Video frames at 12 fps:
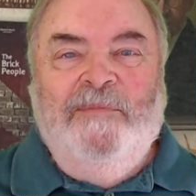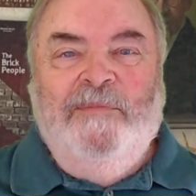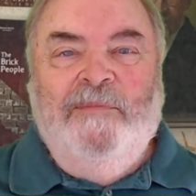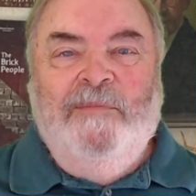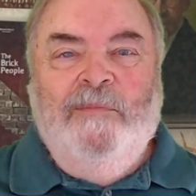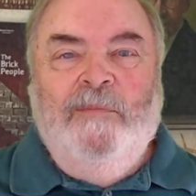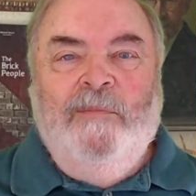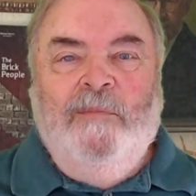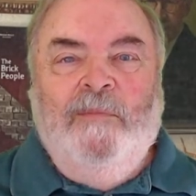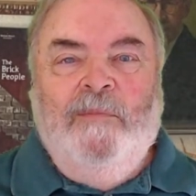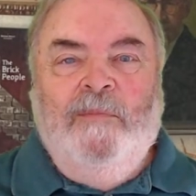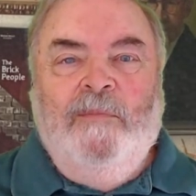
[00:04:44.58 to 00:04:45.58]

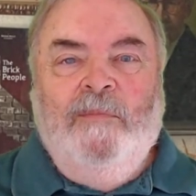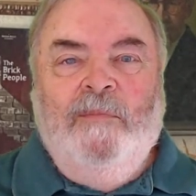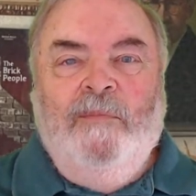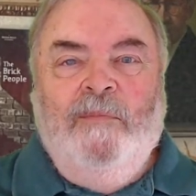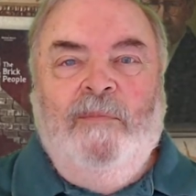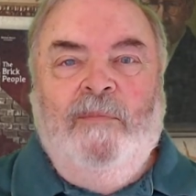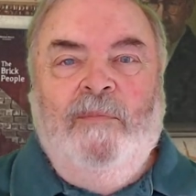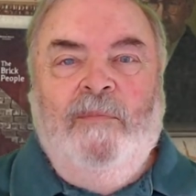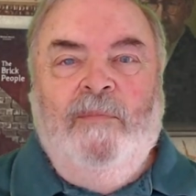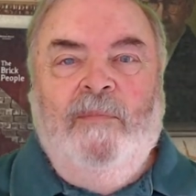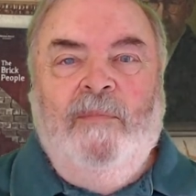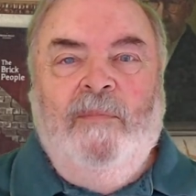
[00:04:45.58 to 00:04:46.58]

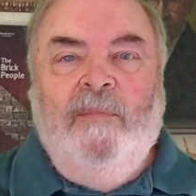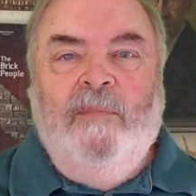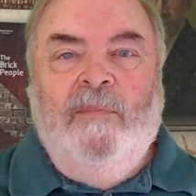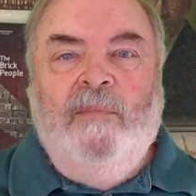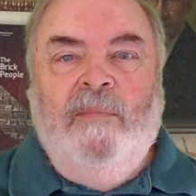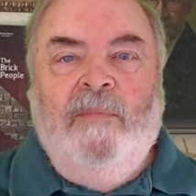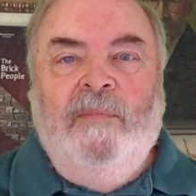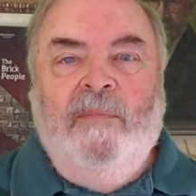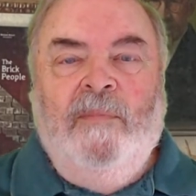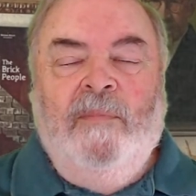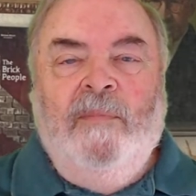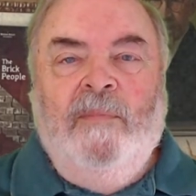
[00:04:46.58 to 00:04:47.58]

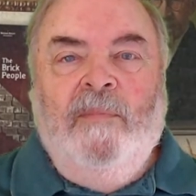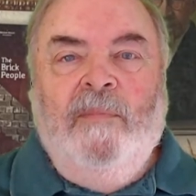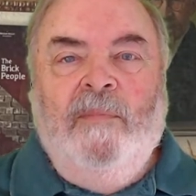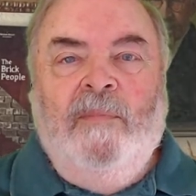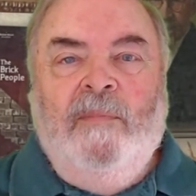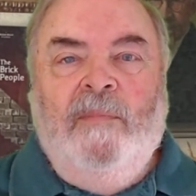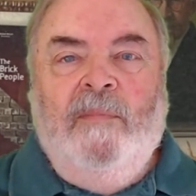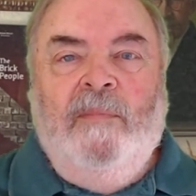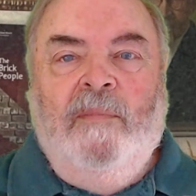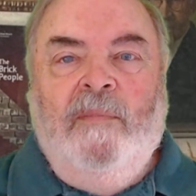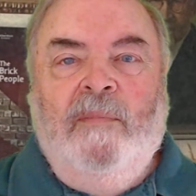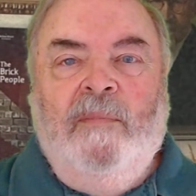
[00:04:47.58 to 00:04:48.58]

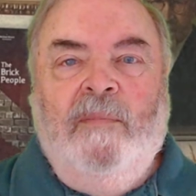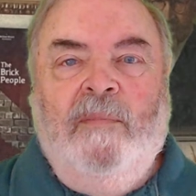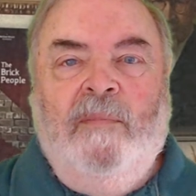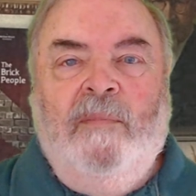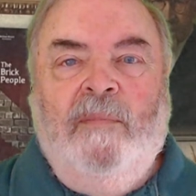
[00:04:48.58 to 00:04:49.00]
This person isn't speaking.